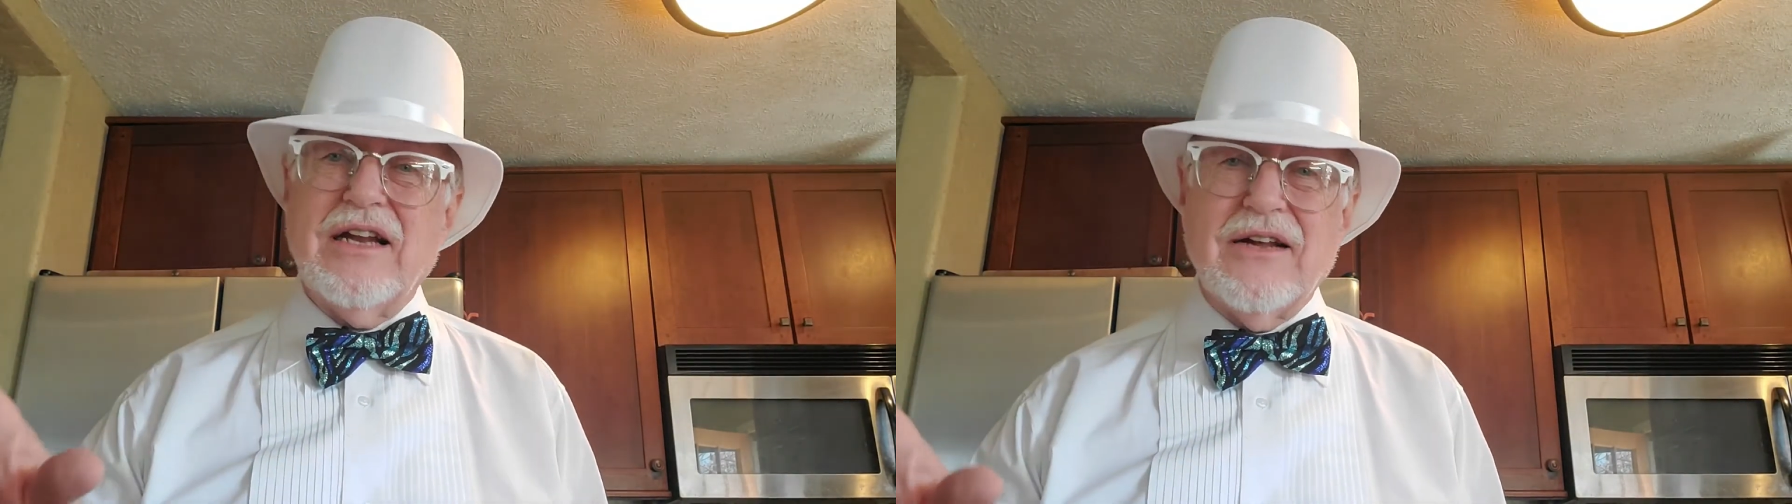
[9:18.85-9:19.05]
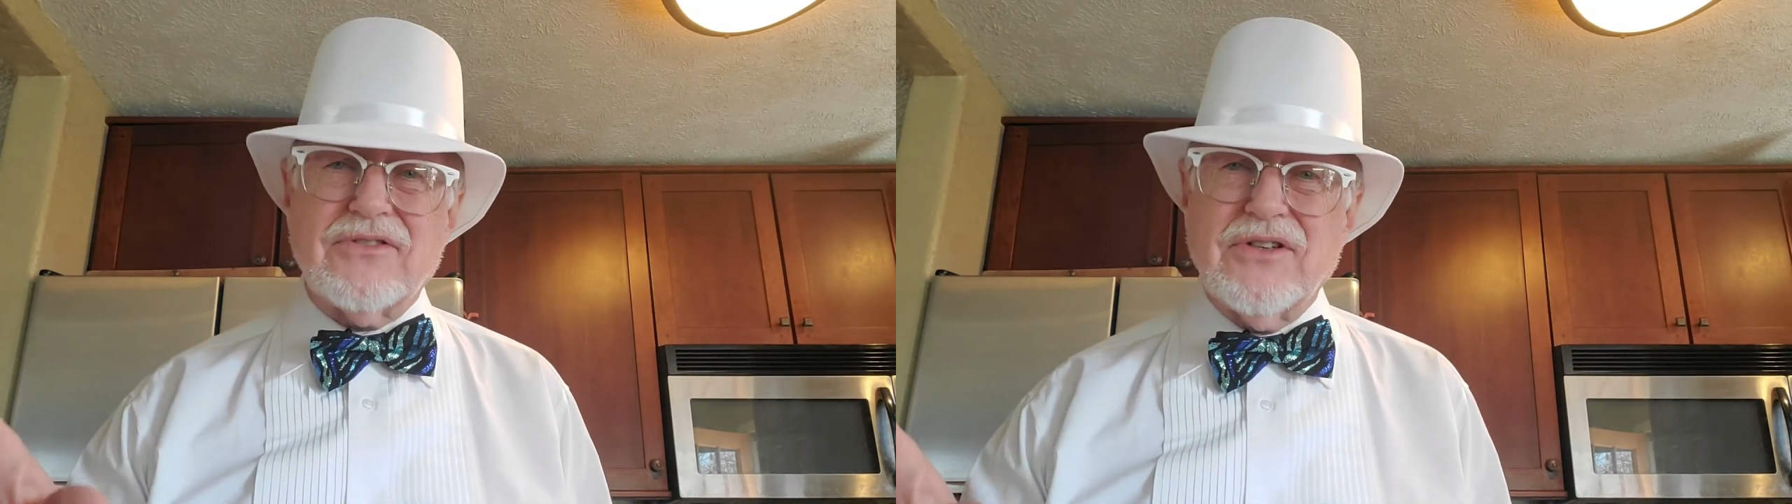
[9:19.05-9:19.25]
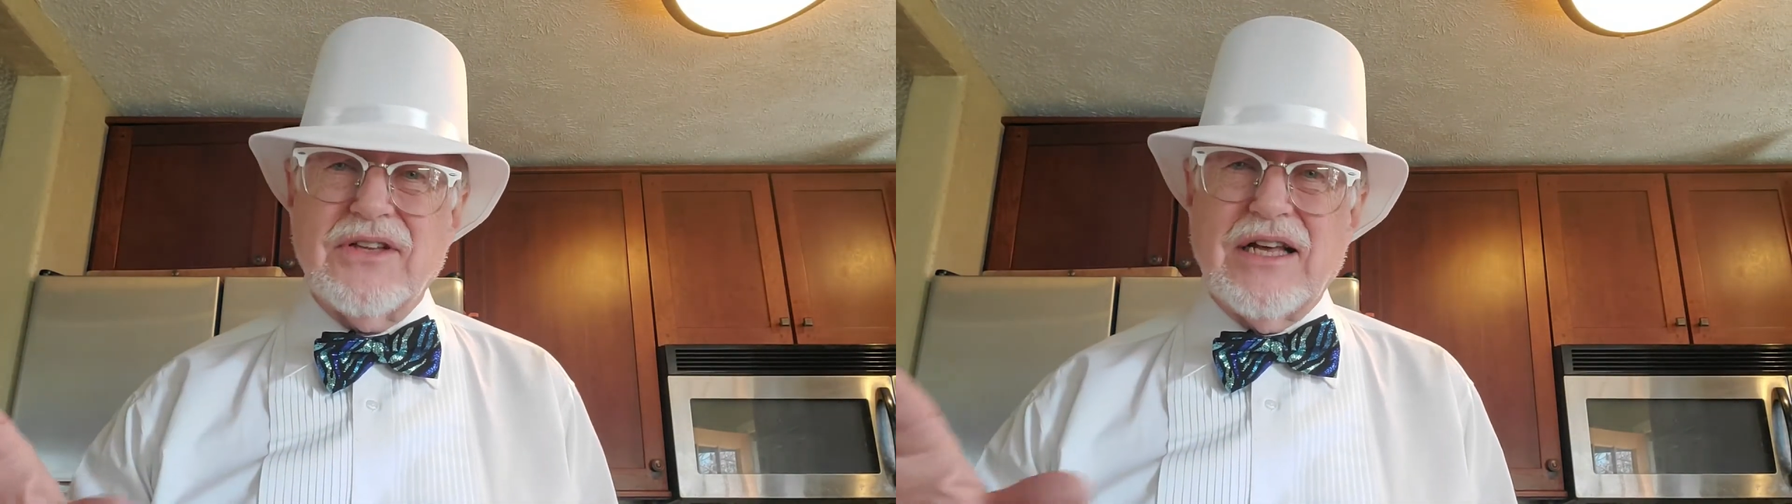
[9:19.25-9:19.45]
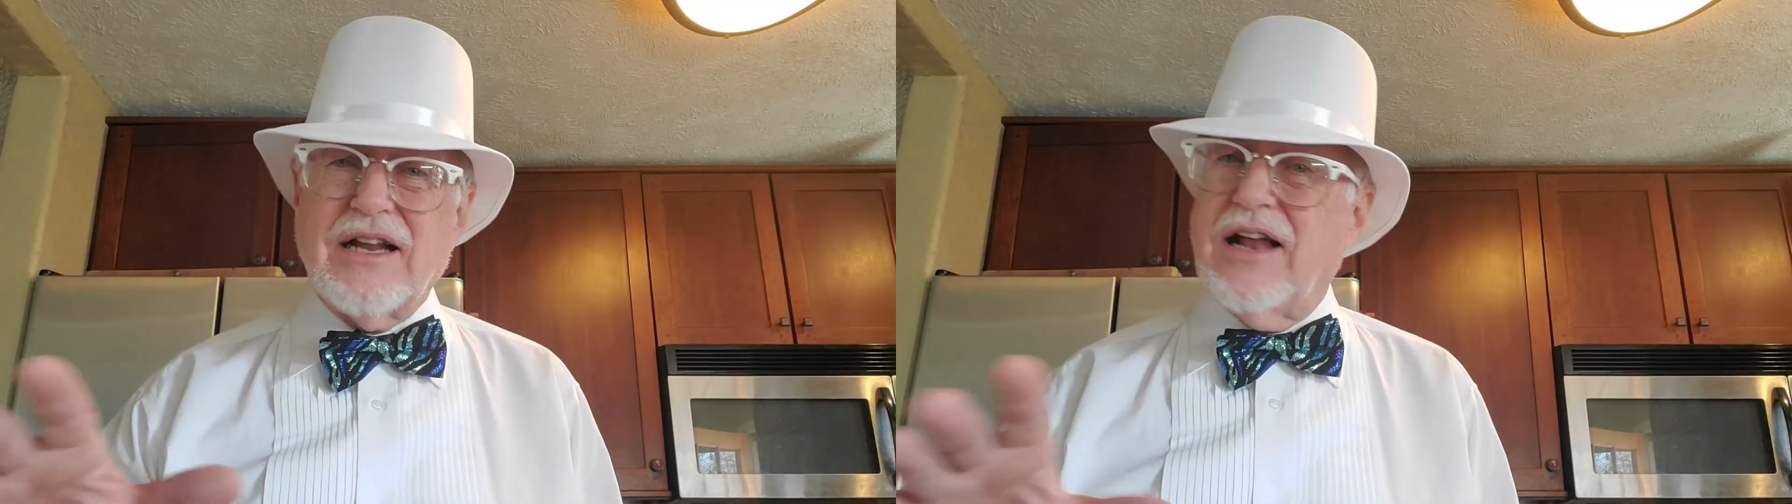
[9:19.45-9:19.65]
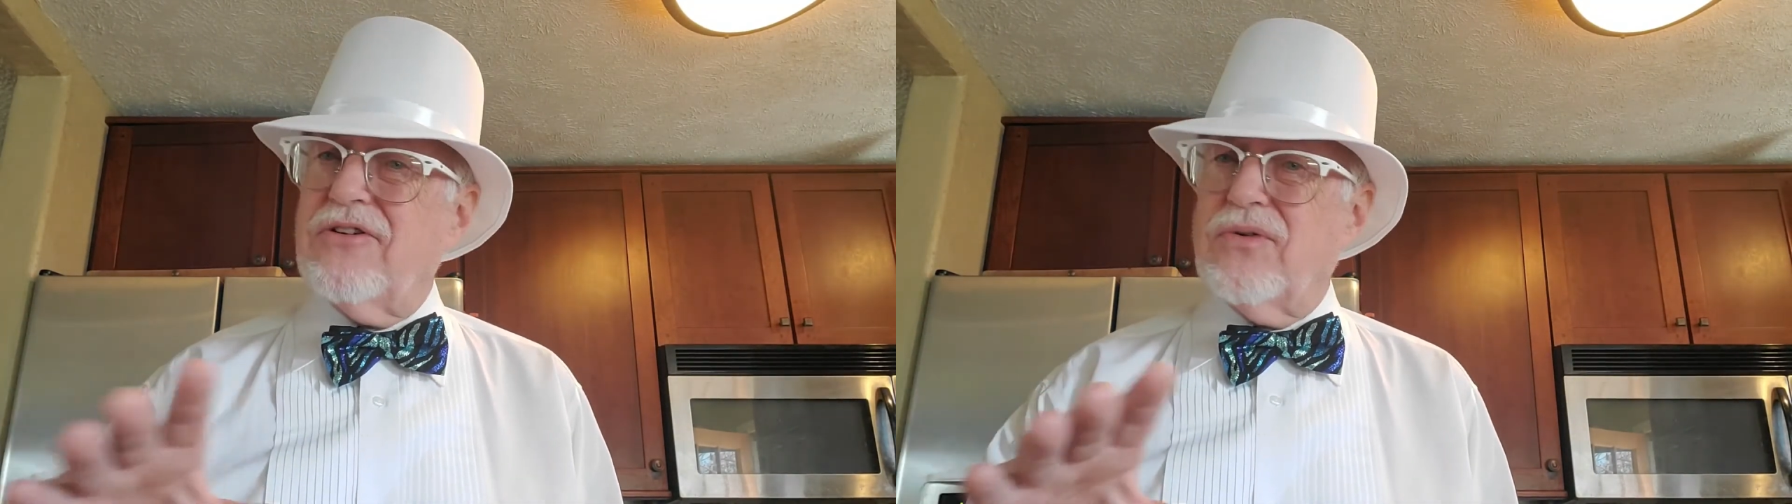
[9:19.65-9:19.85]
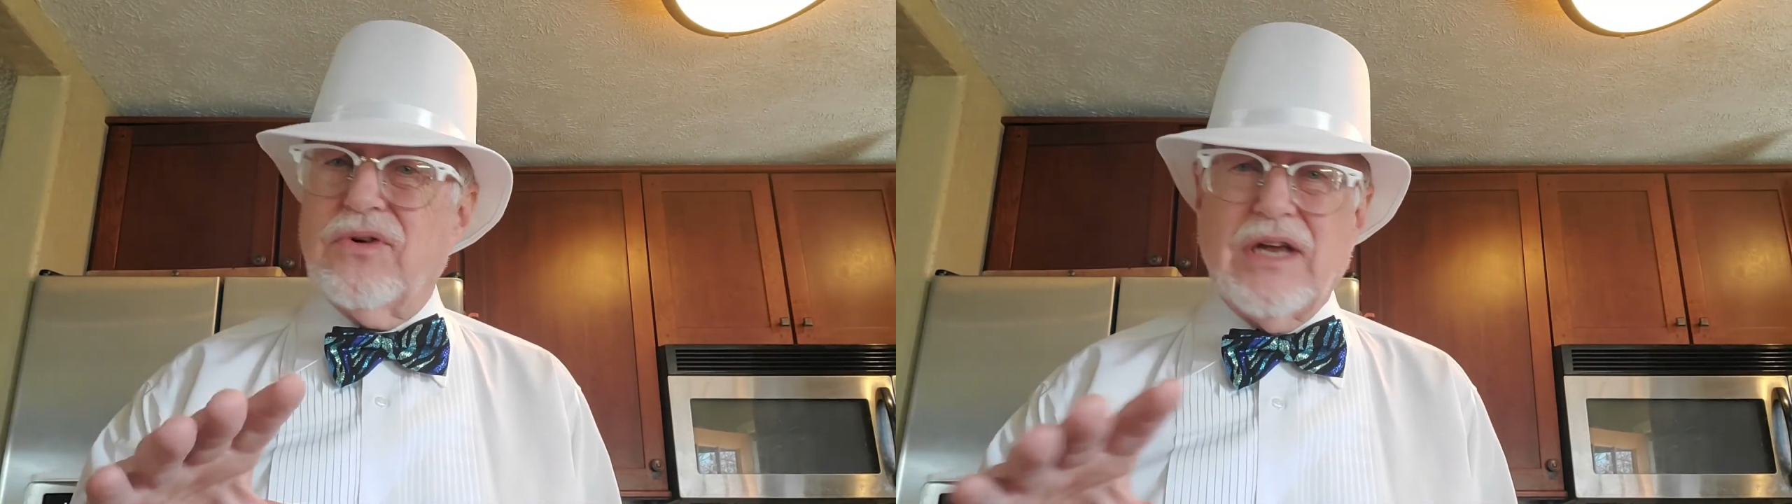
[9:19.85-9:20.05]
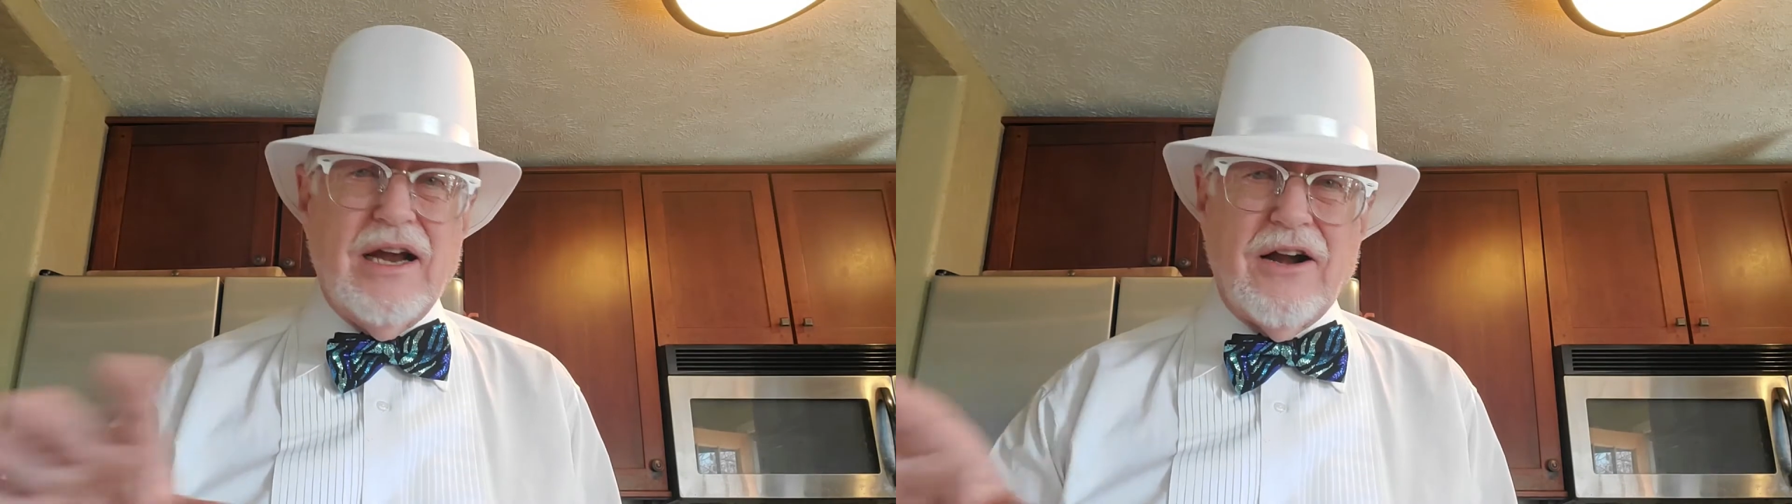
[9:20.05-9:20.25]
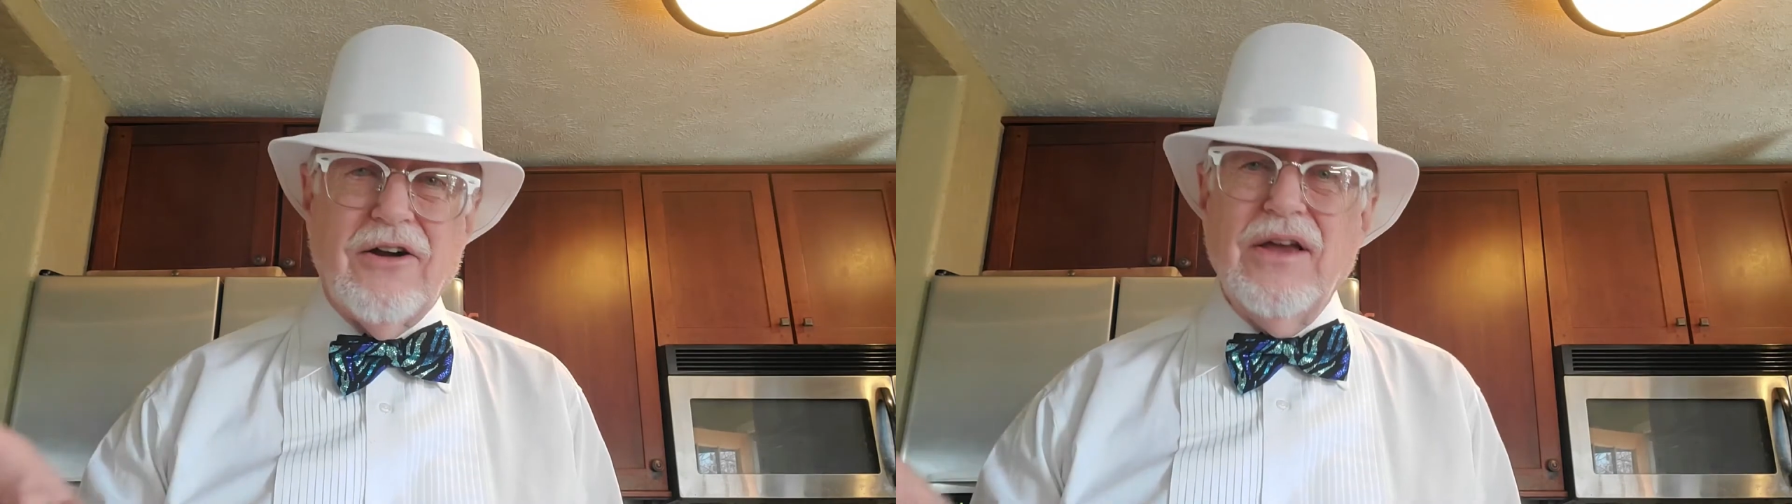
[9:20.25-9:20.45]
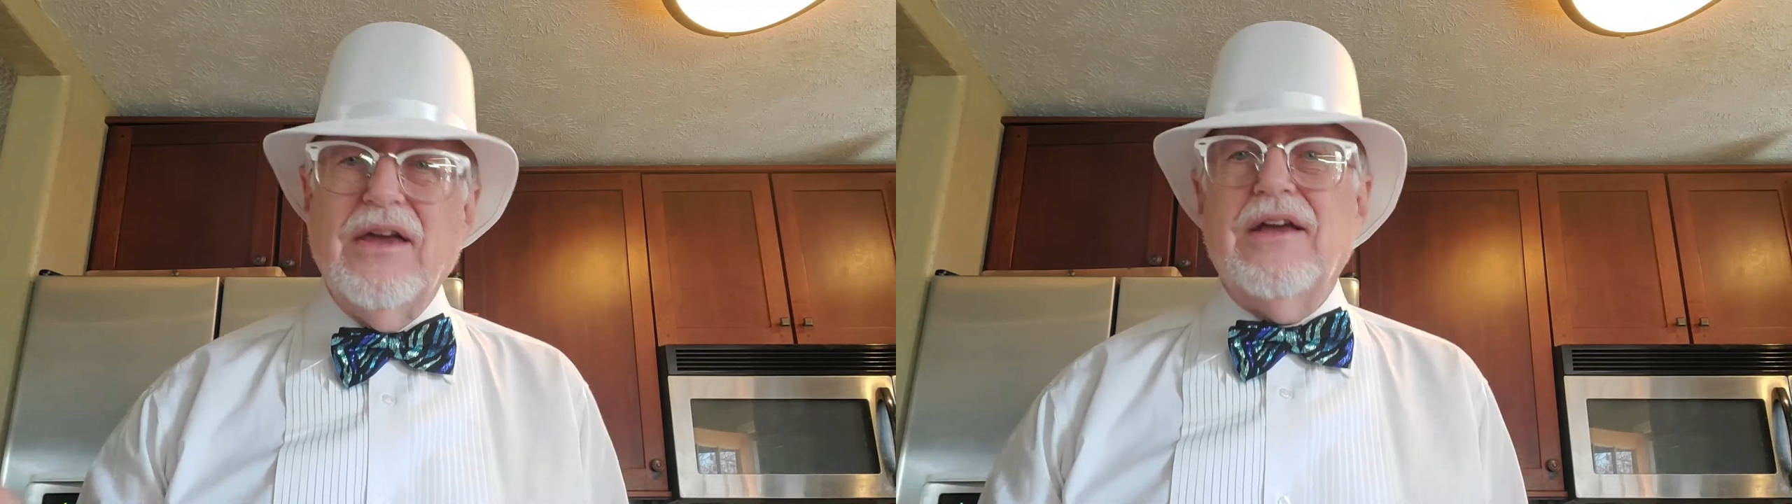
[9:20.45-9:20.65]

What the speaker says: after that. I don't care.